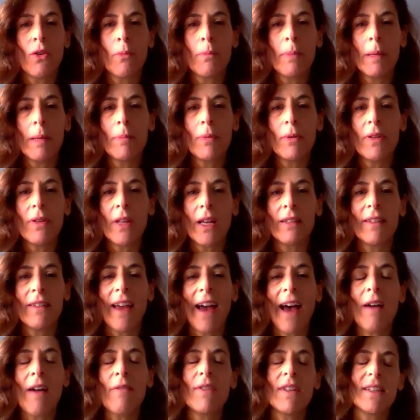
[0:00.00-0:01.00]
people that
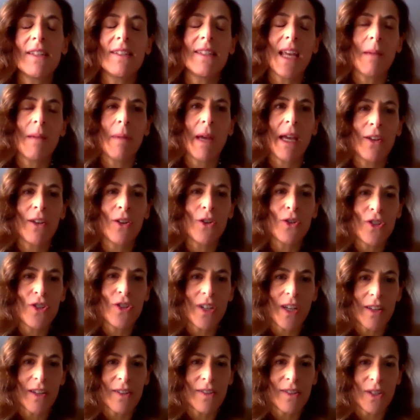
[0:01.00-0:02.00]
have the same
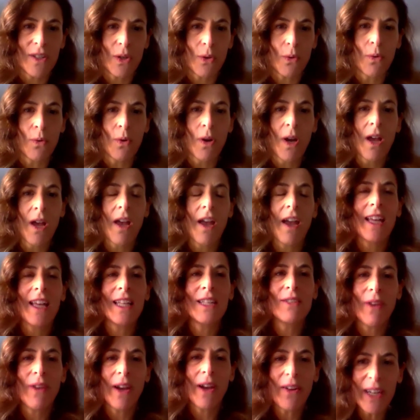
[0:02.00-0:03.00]
energy as you,
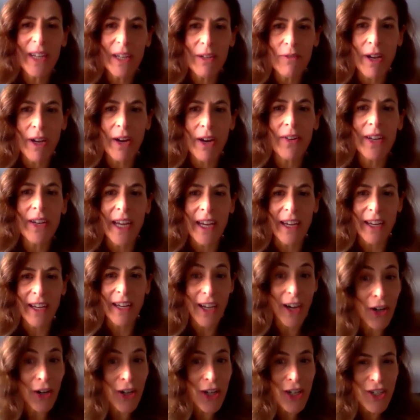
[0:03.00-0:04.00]
it's very, very
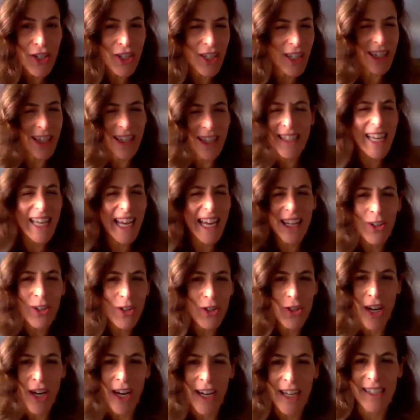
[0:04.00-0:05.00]
encouraging. It's
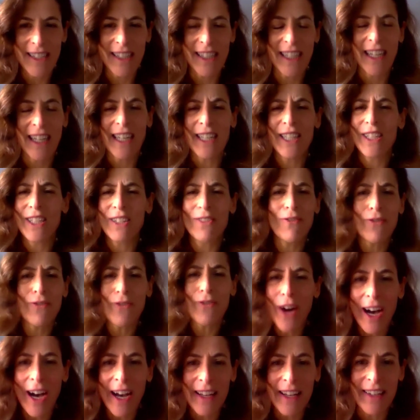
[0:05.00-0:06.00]
energizing. It's
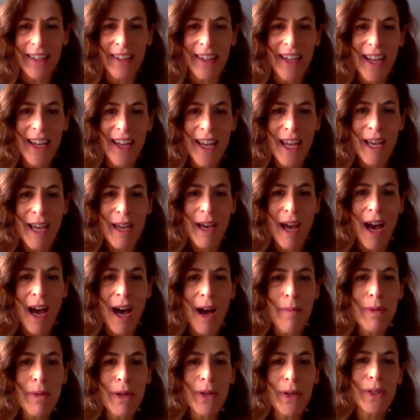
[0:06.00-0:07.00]
fun.
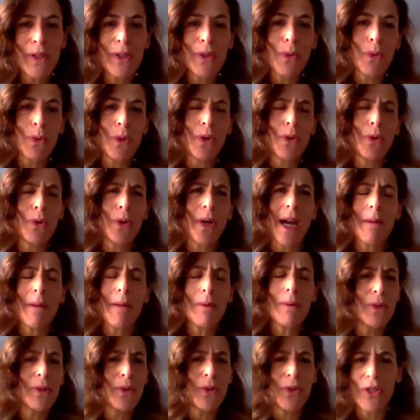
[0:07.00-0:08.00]
Because you're
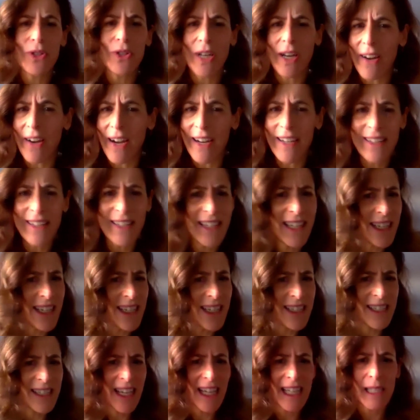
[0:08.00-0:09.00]
able to share
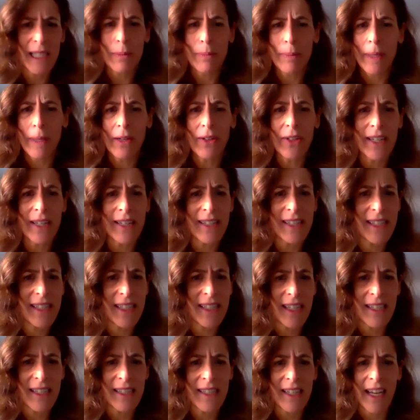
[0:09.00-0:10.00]
ideas,
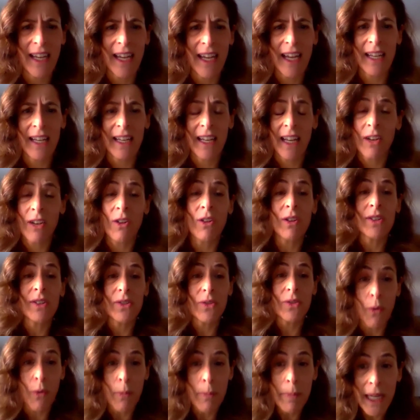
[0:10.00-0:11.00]
experiences, and
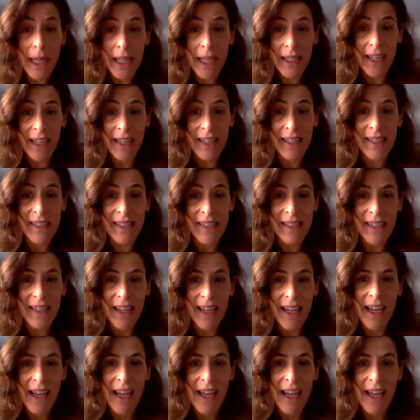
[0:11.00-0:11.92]
also opinions.